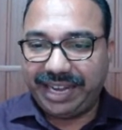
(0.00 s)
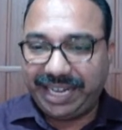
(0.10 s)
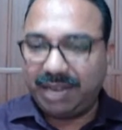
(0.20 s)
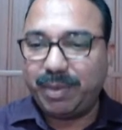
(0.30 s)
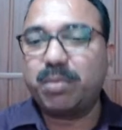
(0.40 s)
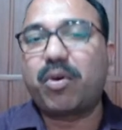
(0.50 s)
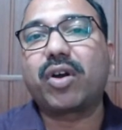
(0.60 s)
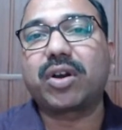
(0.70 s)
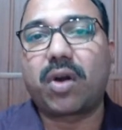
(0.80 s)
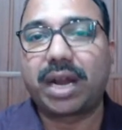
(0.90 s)
little bit
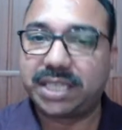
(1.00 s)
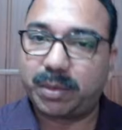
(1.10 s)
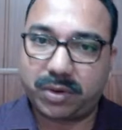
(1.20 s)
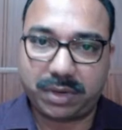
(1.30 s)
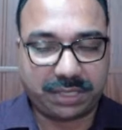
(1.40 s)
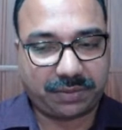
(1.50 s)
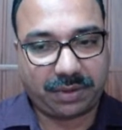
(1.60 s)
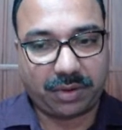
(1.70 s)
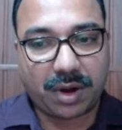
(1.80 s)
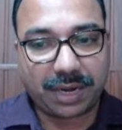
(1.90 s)
more knowledge about this
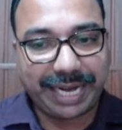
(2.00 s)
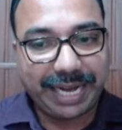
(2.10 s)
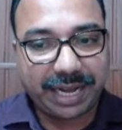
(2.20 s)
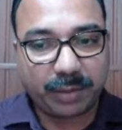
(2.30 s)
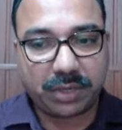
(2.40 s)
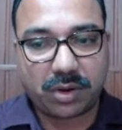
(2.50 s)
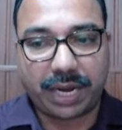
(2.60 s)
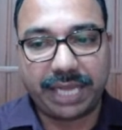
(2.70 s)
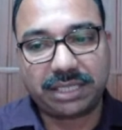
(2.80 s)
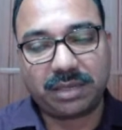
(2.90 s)
one. Not in-depth
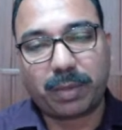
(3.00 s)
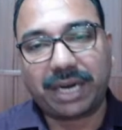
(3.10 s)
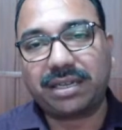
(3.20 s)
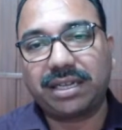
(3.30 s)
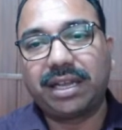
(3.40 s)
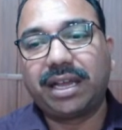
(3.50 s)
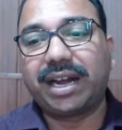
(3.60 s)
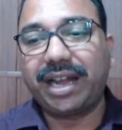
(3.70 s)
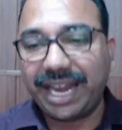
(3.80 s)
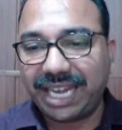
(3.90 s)
knowledge, but
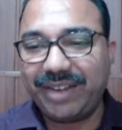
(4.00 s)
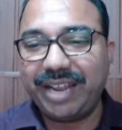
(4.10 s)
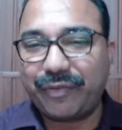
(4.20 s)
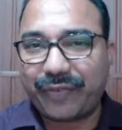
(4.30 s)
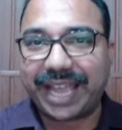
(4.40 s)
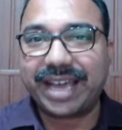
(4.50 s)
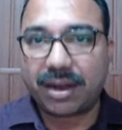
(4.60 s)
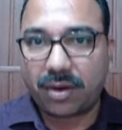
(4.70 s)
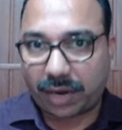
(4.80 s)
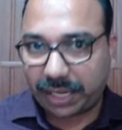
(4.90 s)
relatively
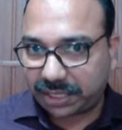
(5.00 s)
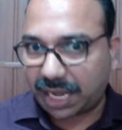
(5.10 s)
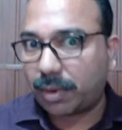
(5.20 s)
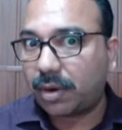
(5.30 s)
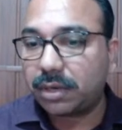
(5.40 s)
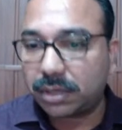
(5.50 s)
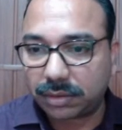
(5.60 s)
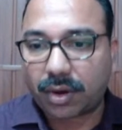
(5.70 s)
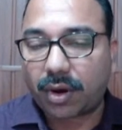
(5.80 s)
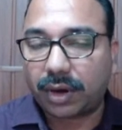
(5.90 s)
fair knowledge about
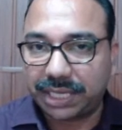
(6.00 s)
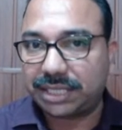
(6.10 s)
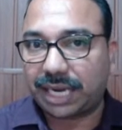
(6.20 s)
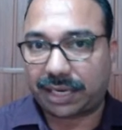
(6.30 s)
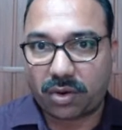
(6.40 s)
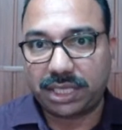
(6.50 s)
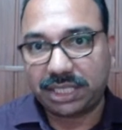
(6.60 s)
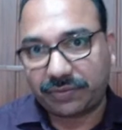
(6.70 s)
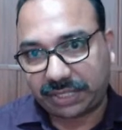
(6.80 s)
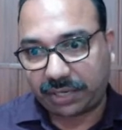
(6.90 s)
all these
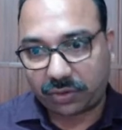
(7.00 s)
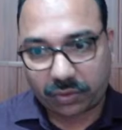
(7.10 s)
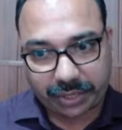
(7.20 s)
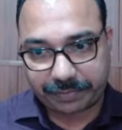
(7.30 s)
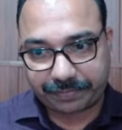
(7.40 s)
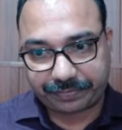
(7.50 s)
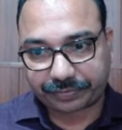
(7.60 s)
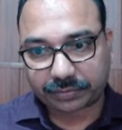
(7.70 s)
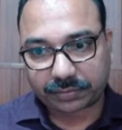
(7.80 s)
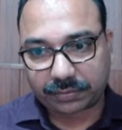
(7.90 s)
technologies which I told you.
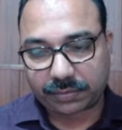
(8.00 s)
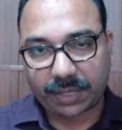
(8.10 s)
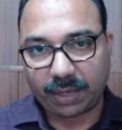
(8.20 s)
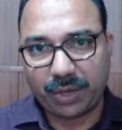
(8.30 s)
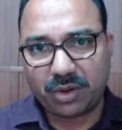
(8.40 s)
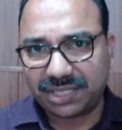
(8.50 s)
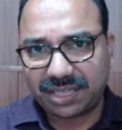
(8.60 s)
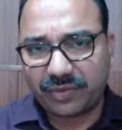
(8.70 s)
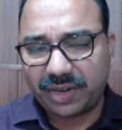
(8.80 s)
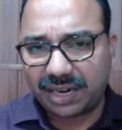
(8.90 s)

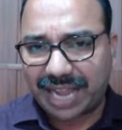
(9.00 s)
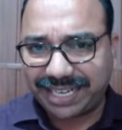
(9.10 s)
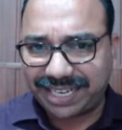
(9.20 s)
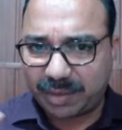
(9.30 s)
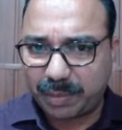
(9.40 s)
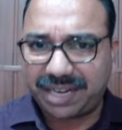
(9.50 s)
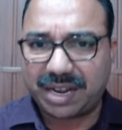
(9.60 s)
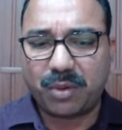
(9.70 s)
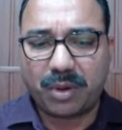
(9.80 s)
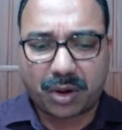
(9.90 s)
Because the world IT
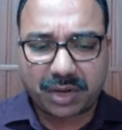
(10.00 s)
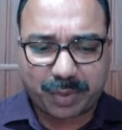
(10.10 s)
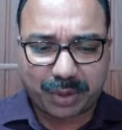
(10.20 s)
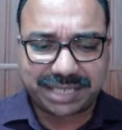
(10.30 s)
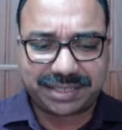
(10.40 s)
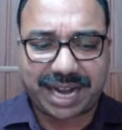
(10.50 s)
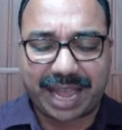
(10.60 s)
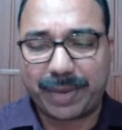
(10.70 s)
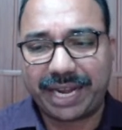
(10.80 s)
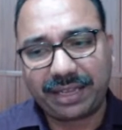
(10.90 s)
company now, a lot of projects are
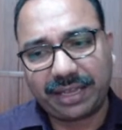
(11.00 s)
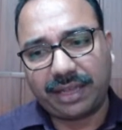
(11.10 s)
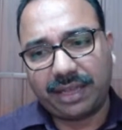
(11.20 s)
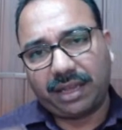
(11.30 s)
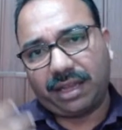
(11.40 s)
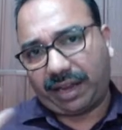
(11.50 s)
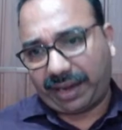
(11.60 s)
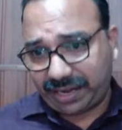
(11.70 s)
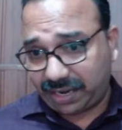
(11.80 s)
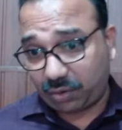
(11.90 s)
happening
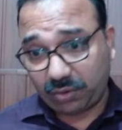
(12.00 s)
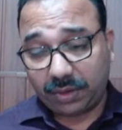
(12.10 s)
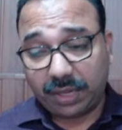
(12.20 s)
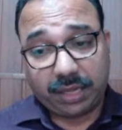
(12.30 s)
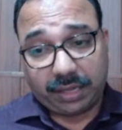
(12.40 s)
related to